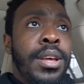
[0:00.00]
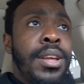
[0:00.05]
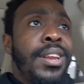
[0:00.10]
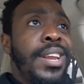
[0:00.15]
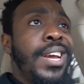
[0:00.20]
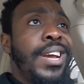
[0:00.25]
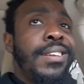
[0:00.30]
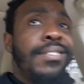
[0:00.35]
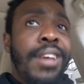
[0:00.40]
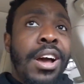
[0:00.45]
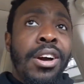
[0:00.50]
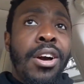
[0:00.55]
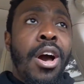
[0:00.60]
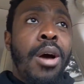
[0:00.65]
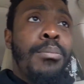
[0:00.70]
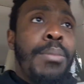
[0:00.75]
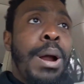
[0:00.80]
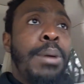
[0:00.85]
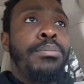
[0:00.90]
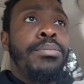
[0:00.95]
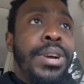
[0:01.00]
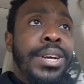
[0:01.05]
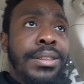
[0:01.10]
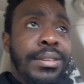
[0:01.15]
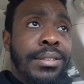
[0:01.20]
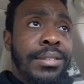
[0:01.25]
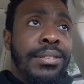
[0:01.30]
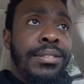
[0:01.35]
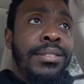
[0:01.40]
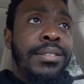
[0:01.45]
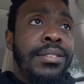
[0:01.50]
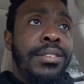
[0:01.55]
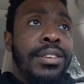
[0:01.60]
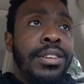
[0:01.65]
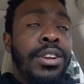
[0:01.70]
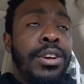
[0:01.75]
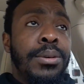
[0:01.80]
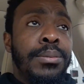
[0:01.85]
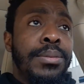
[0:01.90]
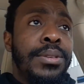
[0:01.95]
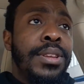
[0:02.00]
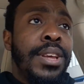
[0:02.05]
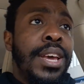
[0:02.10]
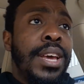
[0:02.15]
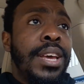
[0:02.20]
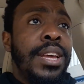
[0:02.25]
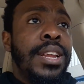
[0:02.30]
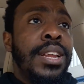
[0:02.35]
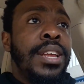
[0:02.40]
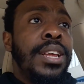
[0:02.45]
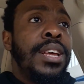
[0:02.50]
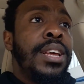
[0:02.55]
Niggas I call my brothers, you know what I'm saying?